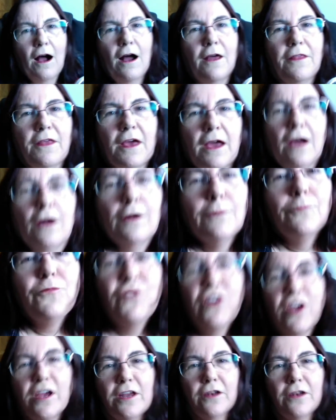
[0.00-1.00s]
Hi there, I'm
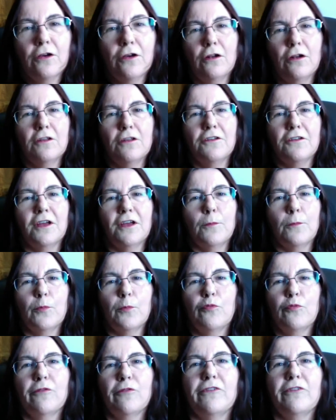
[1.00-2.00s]
Jane Holland. I'm a
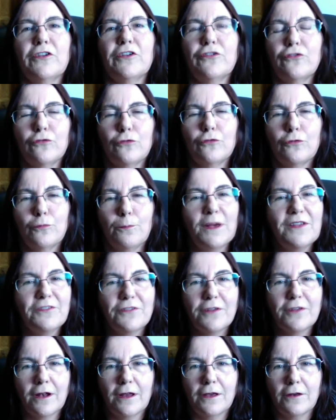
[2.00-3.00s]
professional
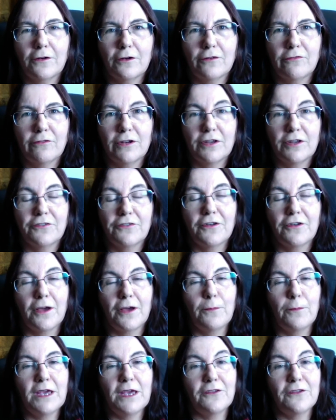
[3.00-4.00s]
best selling novelist, and
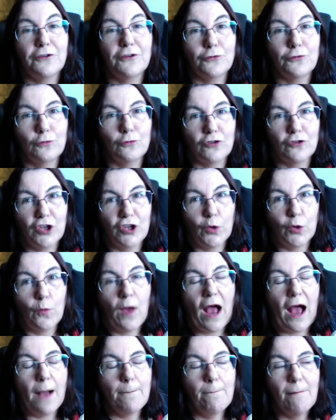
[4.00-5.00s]
I'm here to talk to you
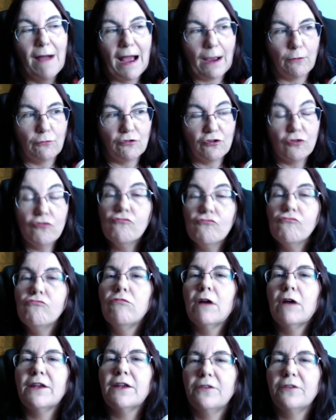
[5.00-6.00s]
about
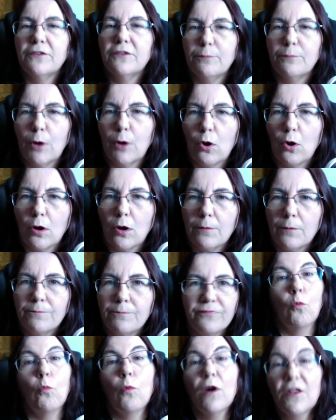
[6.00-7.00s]
writer's block.
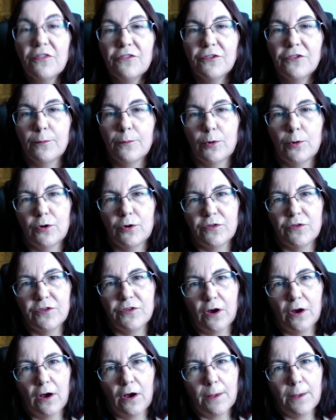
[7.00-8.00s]
Once upon a
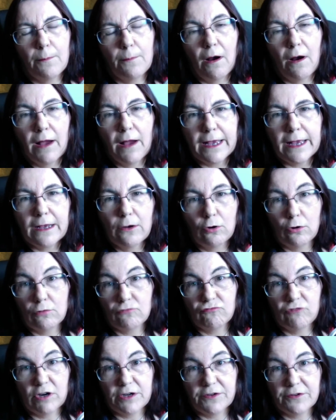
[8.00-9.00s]
time, I got
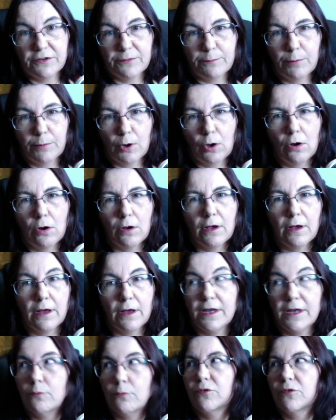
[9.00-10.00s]
writer's block,
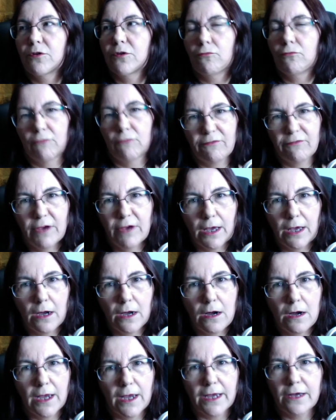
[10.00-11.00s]
and it was horrific.
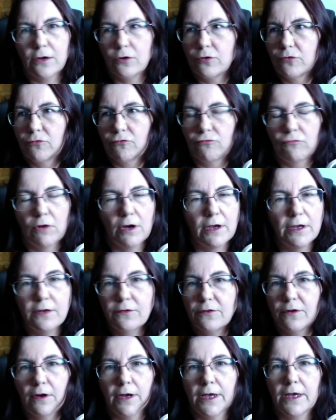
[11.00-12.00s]
I couldn't
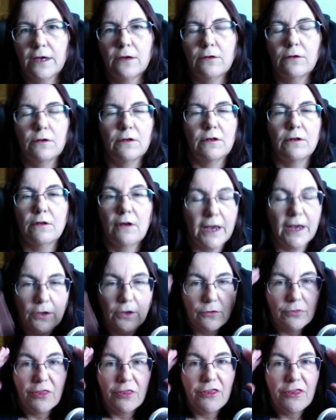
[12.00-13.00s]
write, I couldn't, I
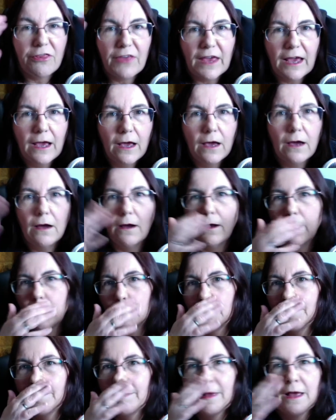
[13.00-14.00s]
couldn't think,
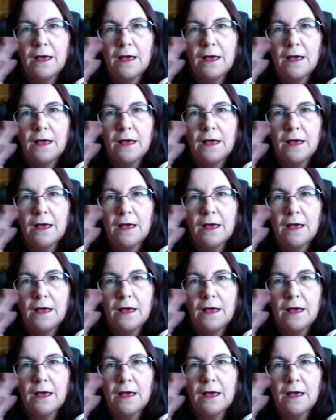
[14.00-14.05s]
um,